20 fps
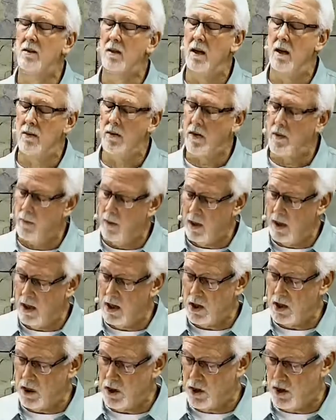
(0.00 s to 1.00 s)
of the
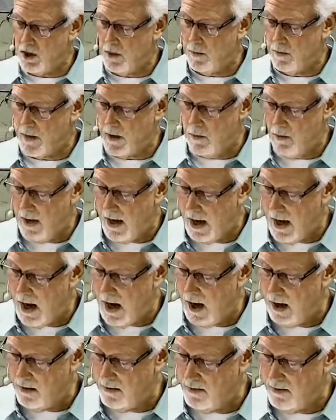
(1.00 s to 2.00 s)
relationship that we
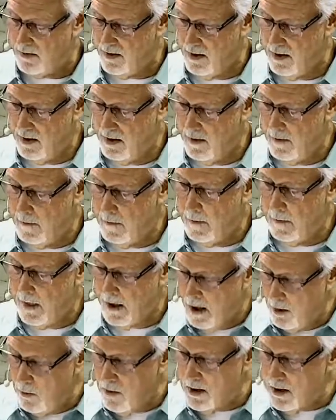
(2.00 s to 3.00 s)
have.
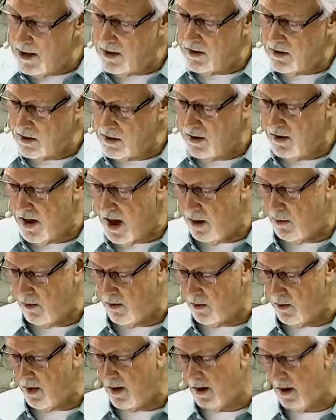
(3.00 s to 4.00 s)
And we need to do that with
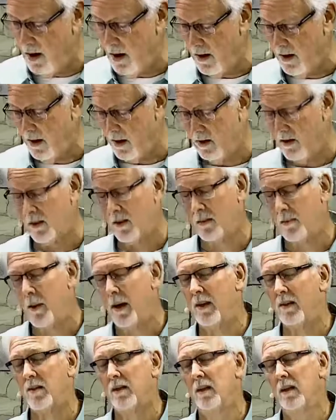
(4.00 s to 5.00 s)
one another,
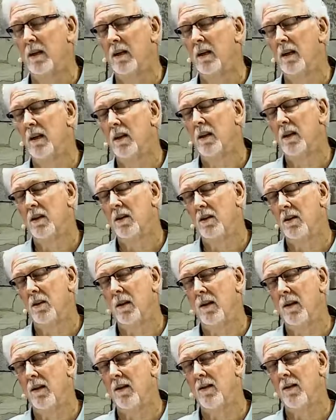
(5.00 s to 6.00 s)
especially
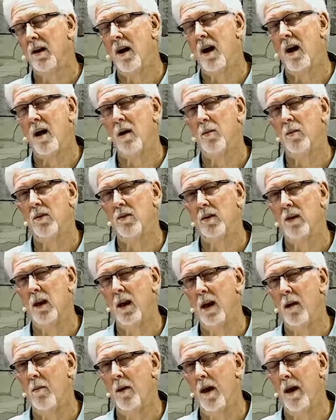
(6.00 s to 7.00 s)
during these times.
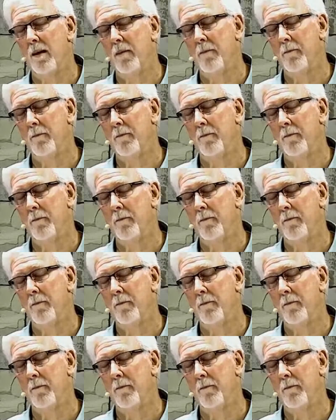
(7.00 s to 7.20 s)
Amen.